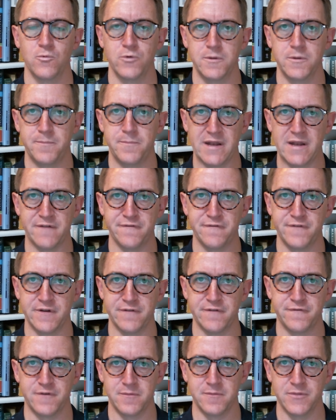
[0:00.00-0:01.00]
would
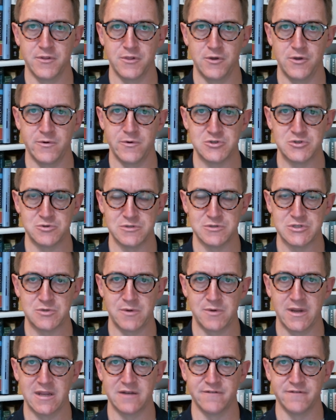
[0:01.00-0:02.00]
benefit from the low interest
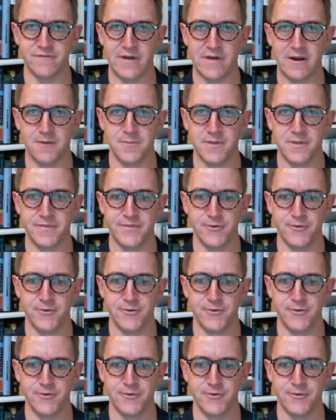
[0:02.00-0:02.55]
rate environment,